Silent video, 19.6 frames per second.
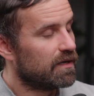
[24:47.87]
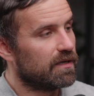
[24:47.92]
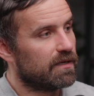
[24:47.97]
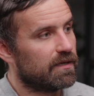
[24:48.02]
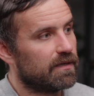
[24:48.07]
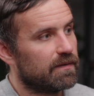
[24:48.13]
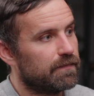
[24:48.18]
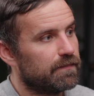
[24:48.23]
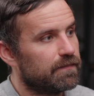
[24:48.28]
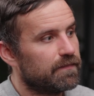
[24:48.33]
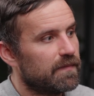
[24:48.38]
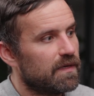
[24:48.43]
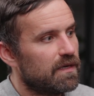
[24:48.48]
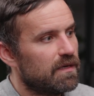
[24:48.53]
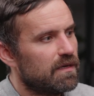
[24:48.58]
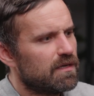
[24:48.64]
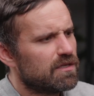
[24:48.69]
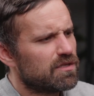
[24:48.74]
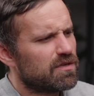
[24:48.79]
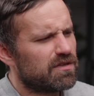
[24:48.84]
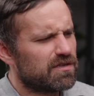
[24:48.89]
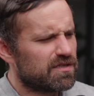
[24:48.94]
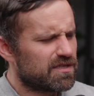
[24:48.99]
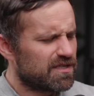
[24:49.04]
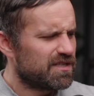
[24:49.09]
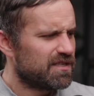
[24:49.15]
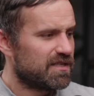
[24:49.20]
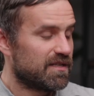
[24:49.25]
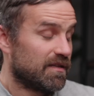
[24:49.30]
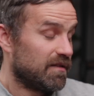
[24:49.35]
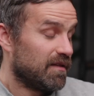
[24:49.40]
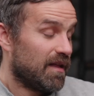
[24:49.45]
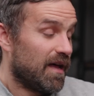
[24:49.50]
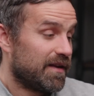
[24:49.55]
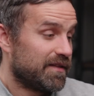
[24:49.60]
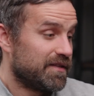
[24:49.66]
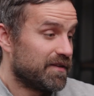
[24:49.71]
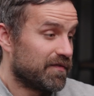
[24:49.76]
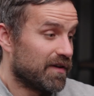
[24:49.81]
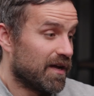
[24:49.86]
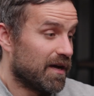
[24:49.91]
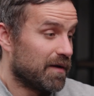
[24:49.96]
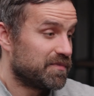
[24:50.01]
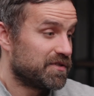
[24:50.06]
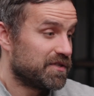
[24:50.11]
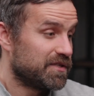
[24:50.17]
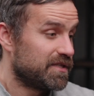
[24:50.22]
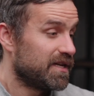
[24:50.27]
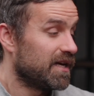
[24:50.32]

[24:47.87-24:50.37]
Um, so there's just a lot of different options.